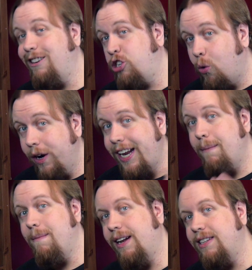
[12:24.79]
got
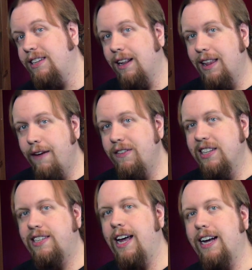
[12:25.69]
28 minutes and
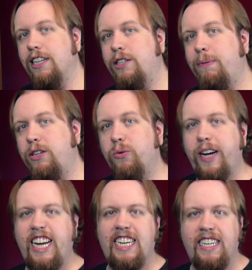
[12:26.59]
11 seconds
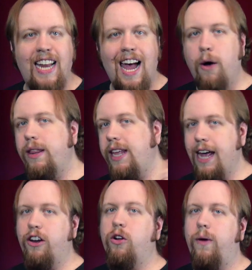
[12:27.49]
between now and
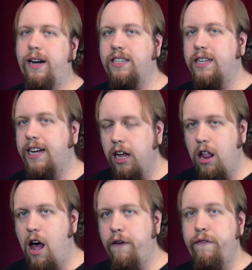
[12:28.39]
the end credits to
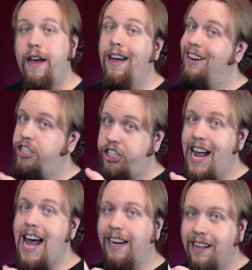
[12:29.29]
kill off
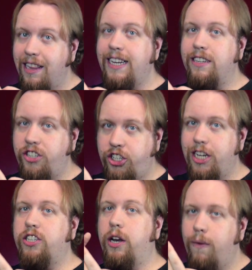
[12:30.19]
Chad, Cletus,
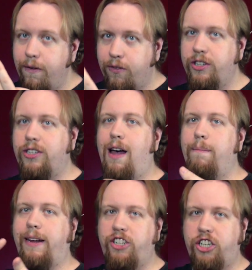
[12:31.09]
Justin, Reverend
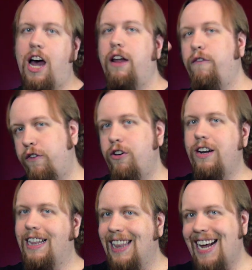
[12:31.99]
Zombie, John,
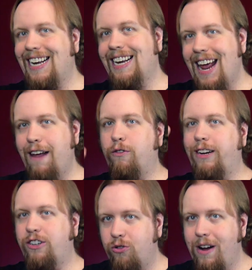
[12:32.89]
Vernon, Leighton,
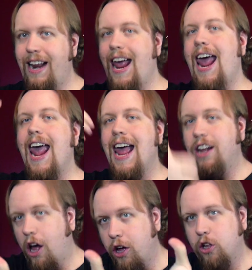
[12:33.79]
Avery, Trent,
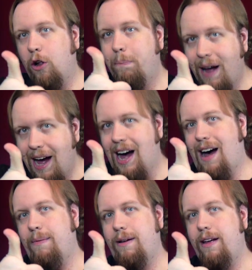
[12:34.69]
and Uncle
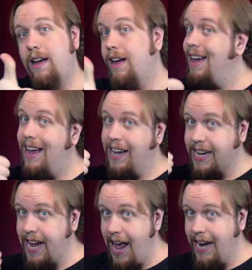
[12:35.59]
Bob.
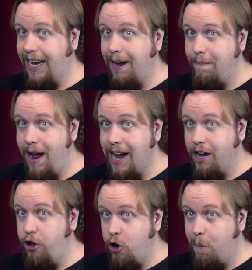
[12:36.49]
Can he
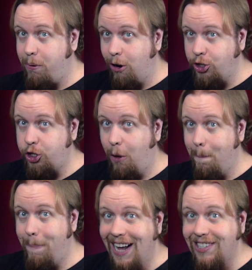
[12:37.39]
make a new
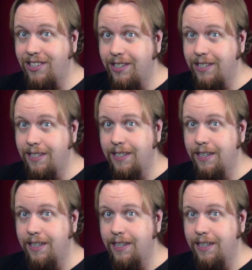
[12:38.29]
personal best?